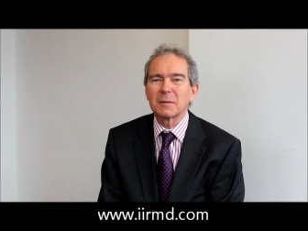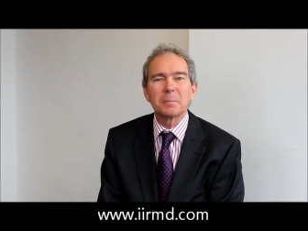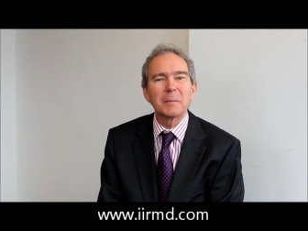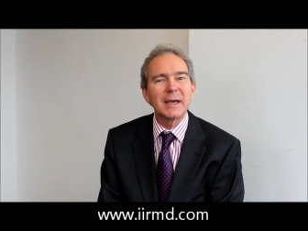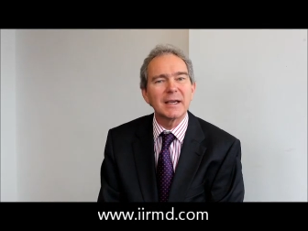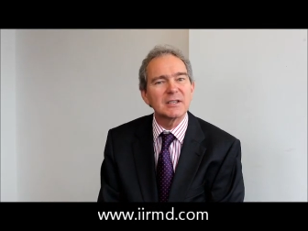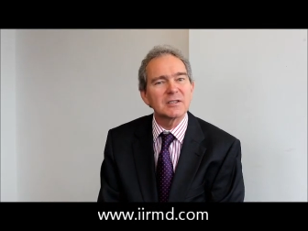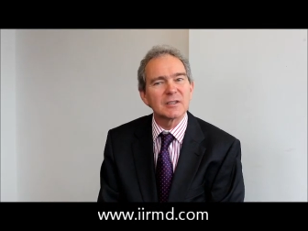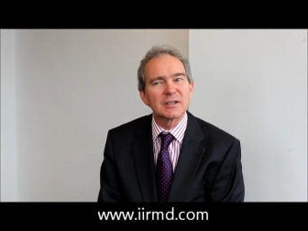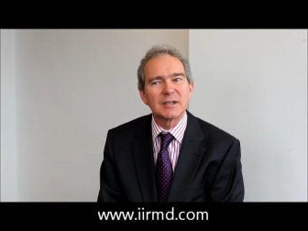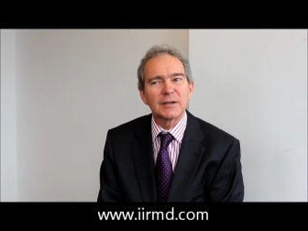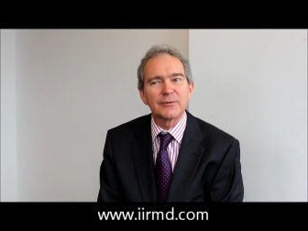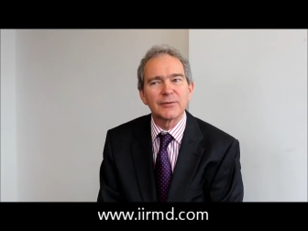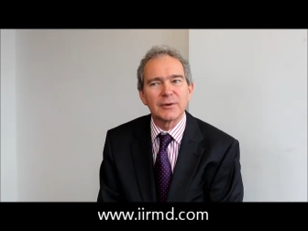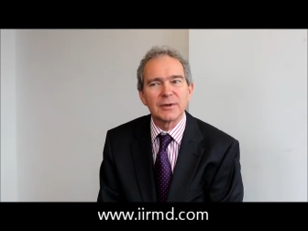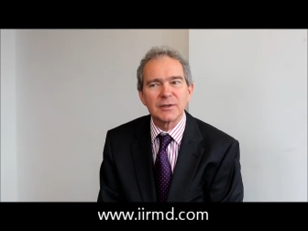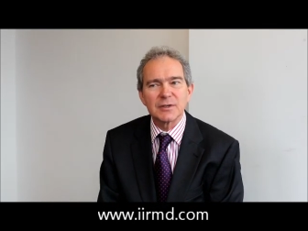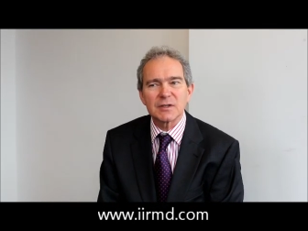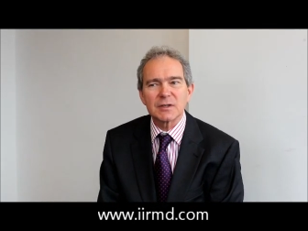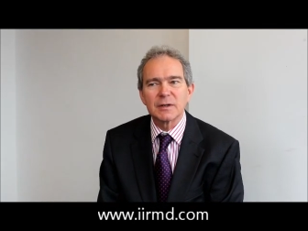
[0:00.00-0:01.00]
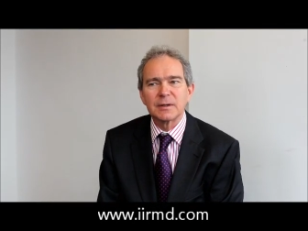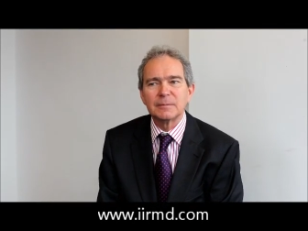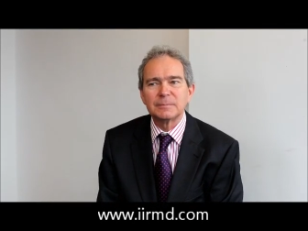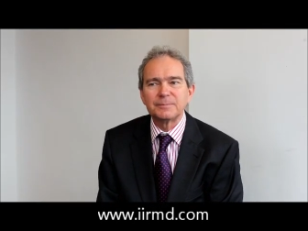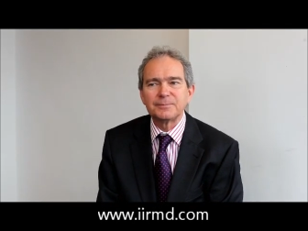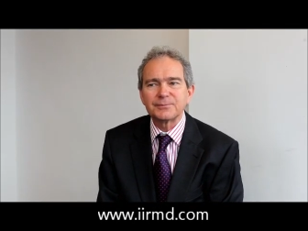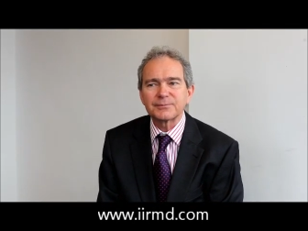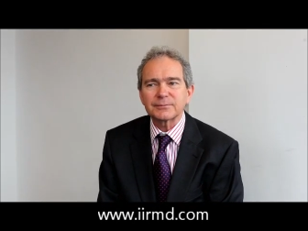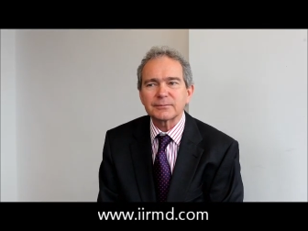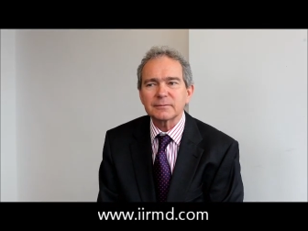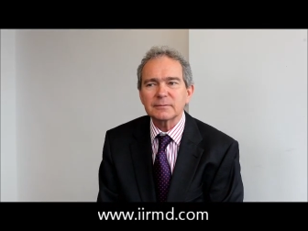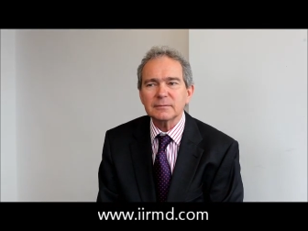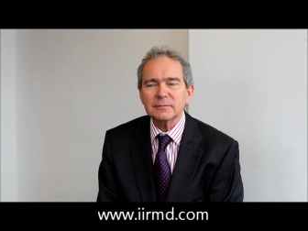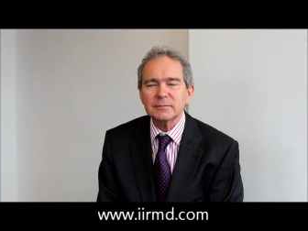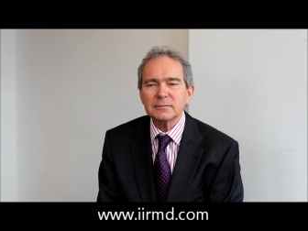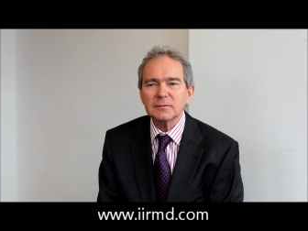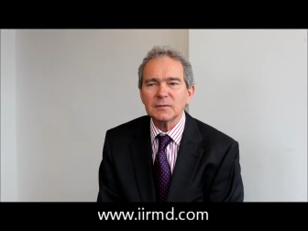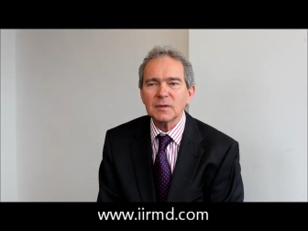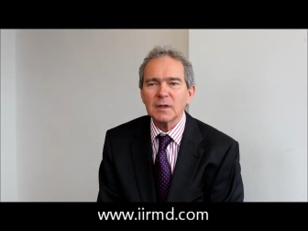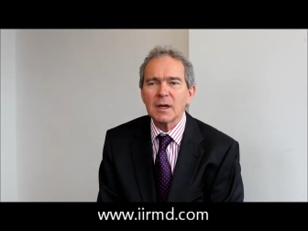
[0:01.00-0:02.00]
that makes the difference.
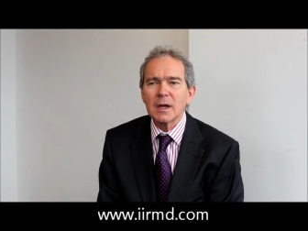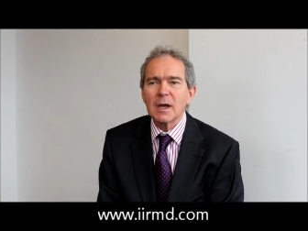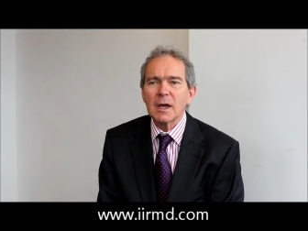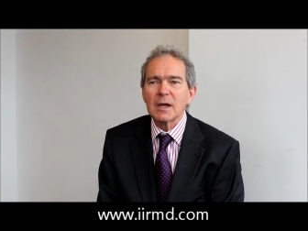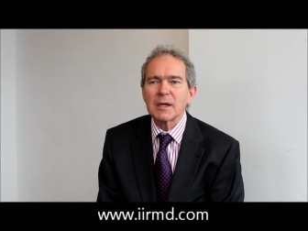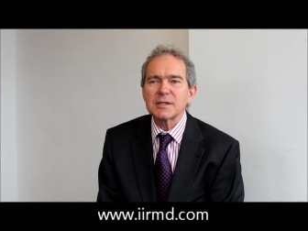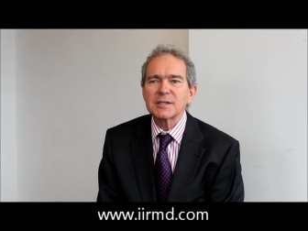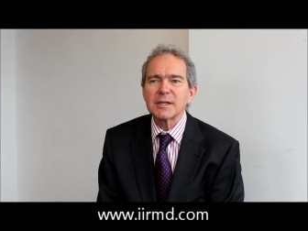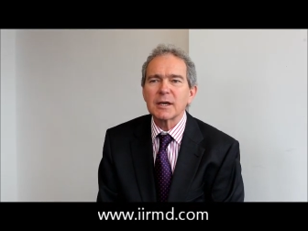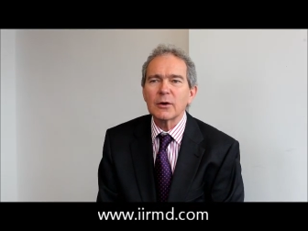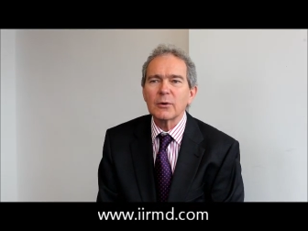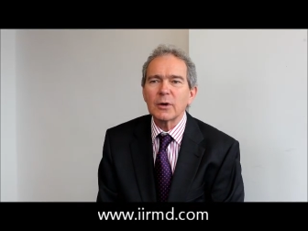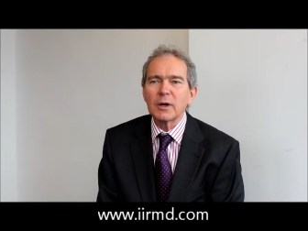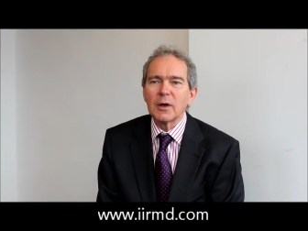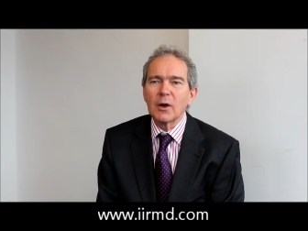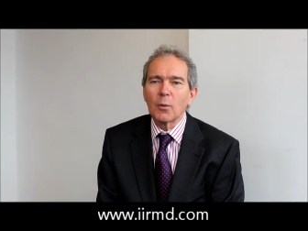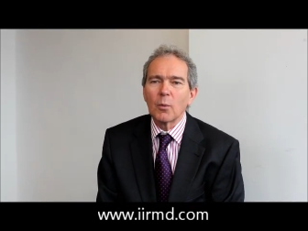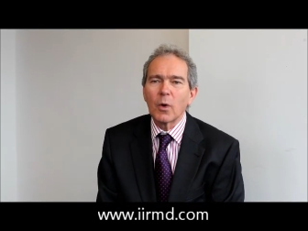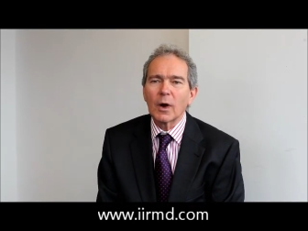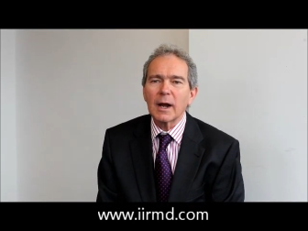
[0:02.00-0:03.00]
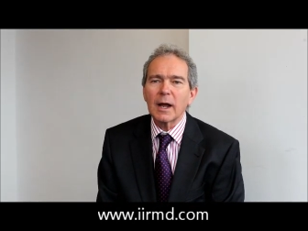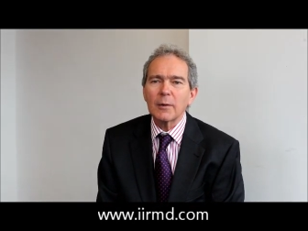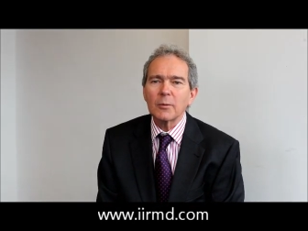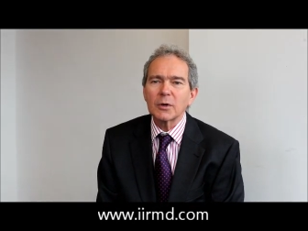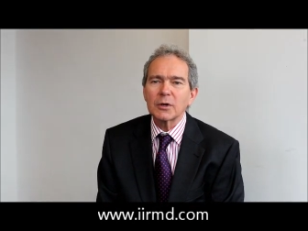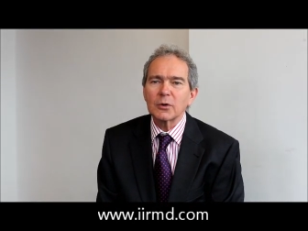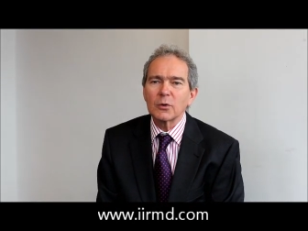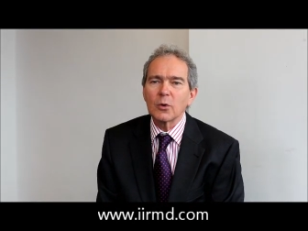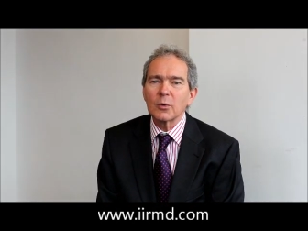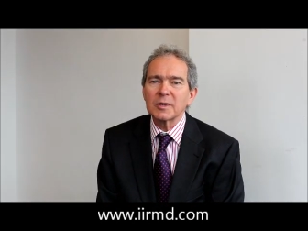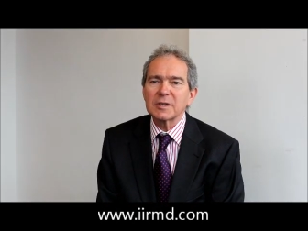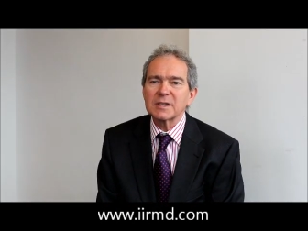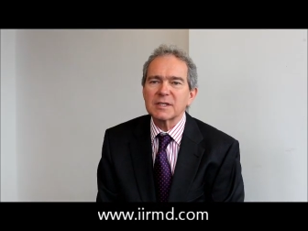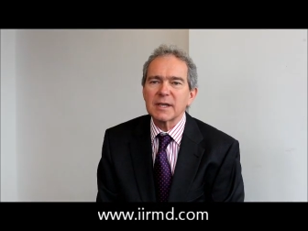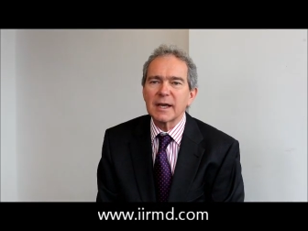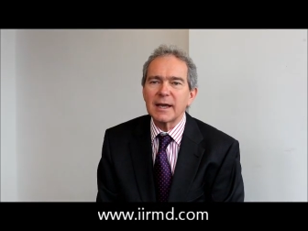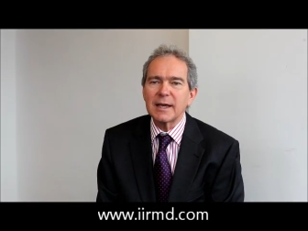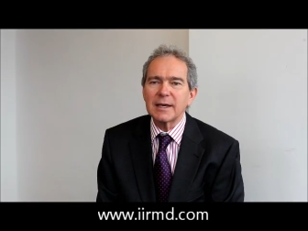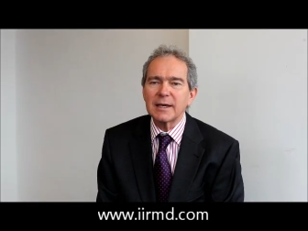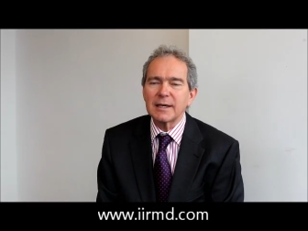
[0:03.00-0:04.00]
So what I would always
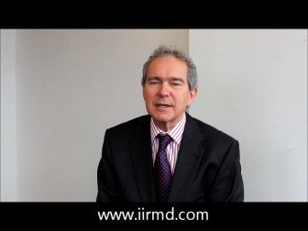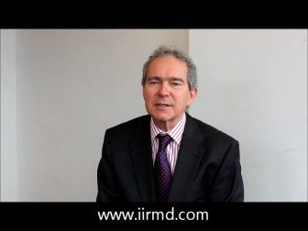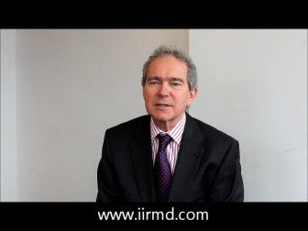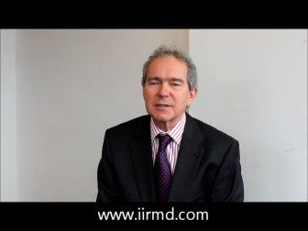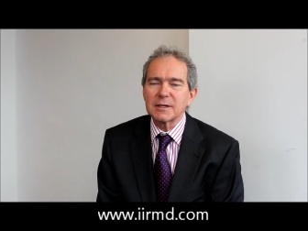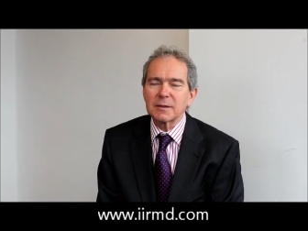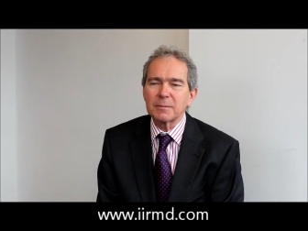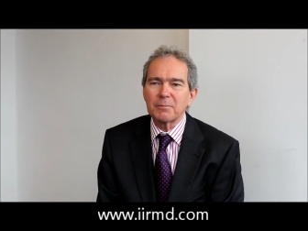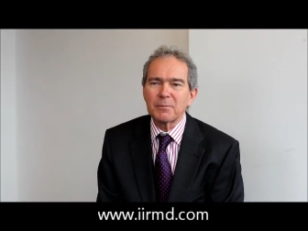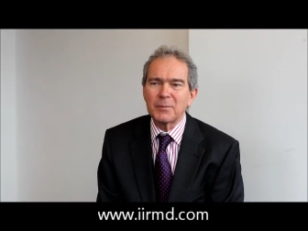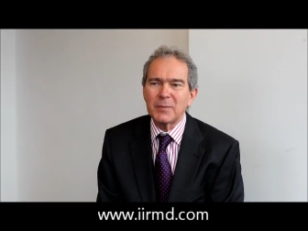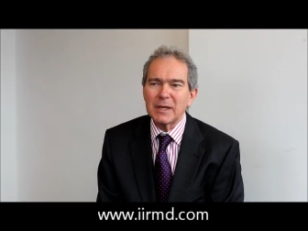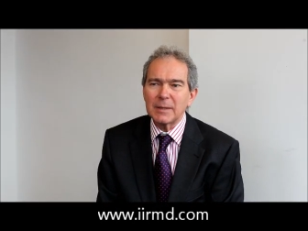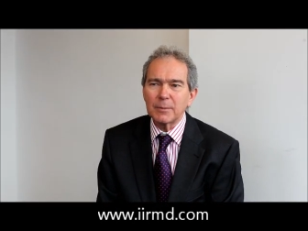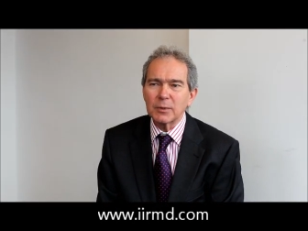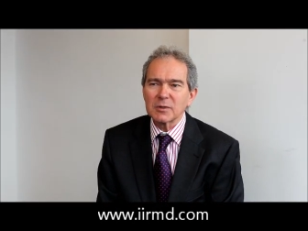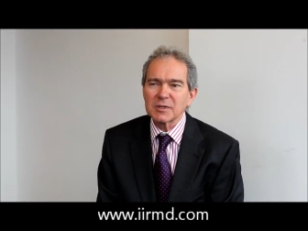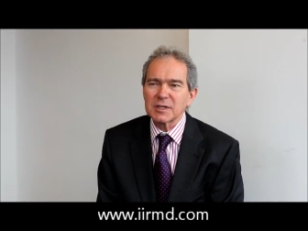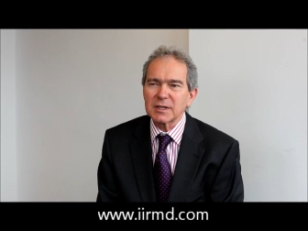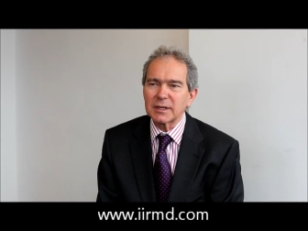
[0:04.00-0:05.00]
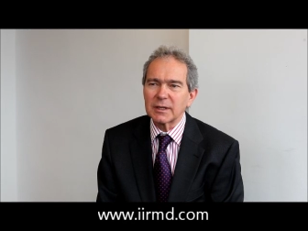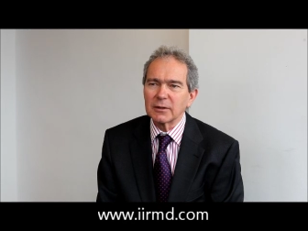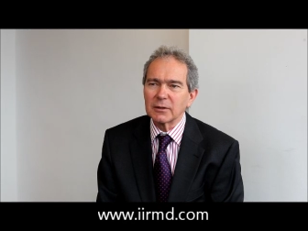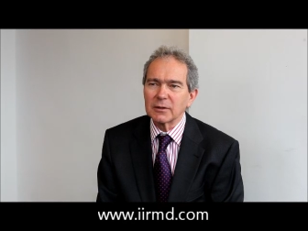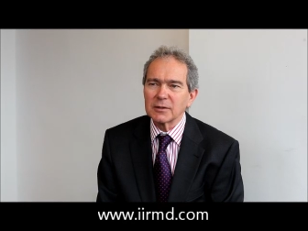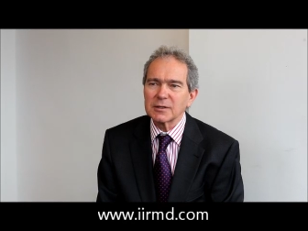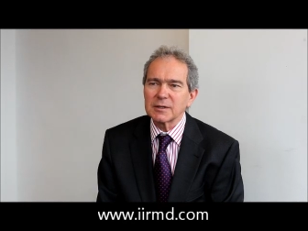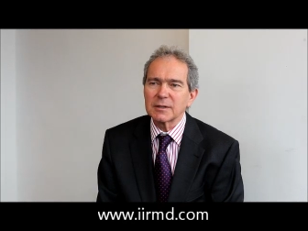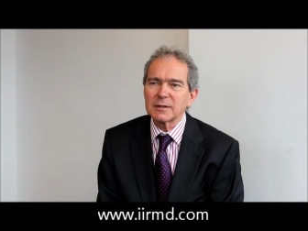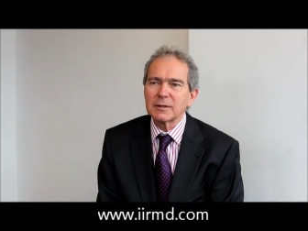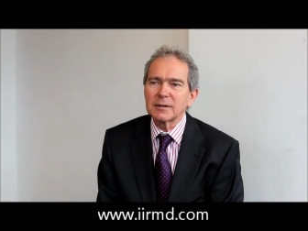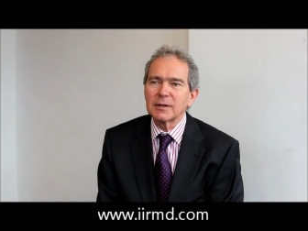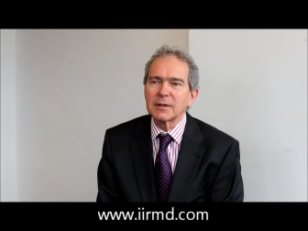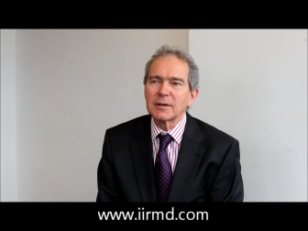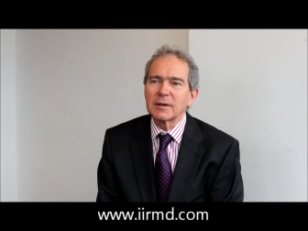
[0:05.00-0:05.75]
say is that people skills